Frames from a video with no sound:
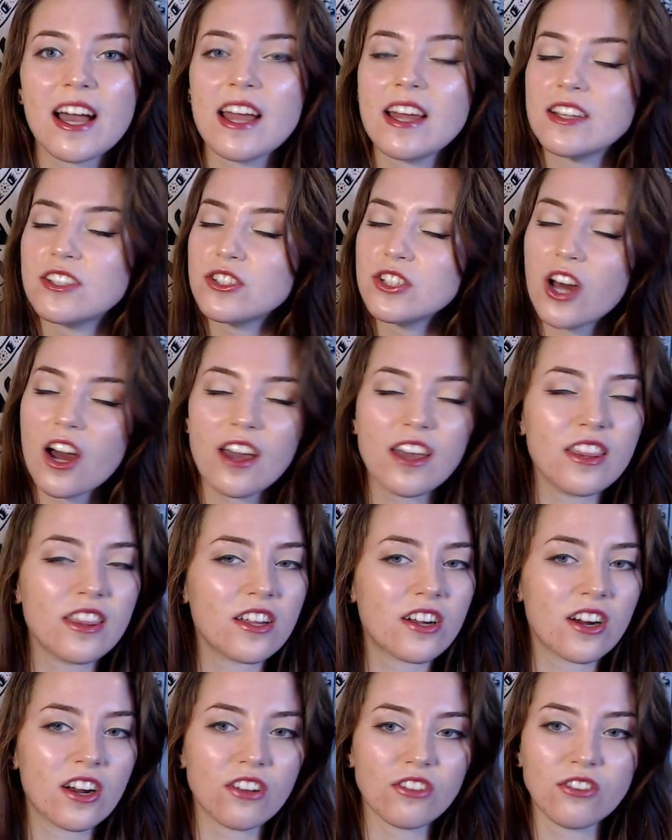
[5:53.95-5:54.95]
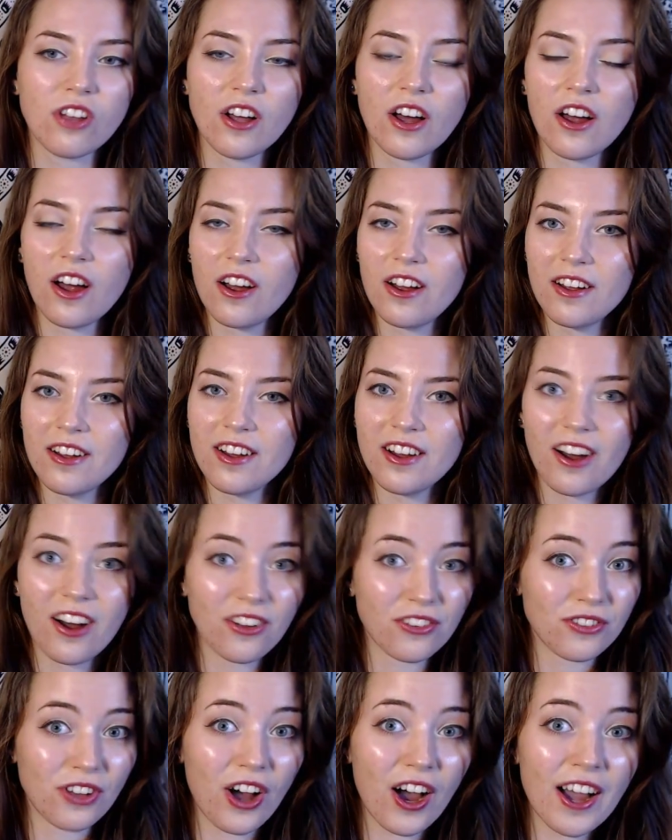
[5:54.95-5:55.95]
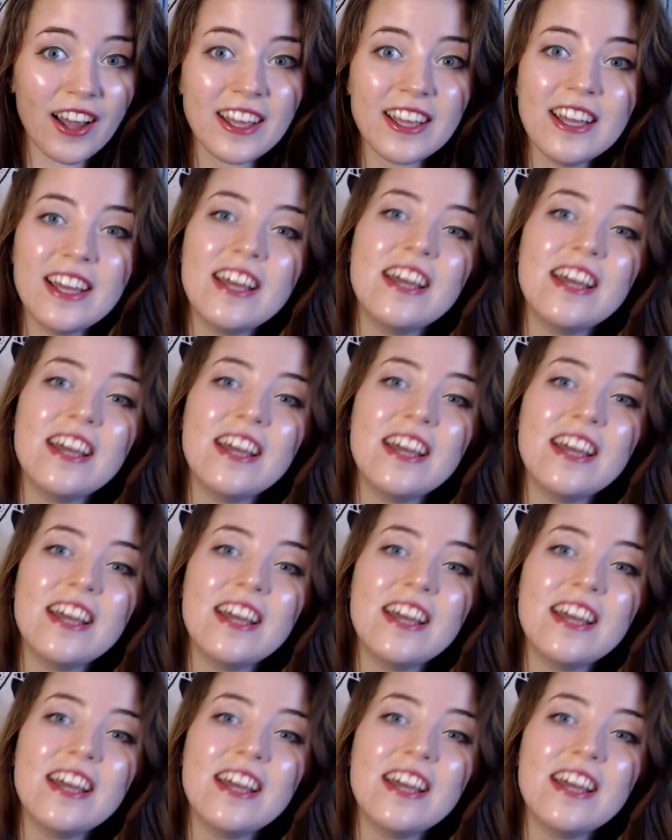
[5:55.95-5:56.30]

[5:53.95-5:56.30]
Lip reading: It's not in there a lot.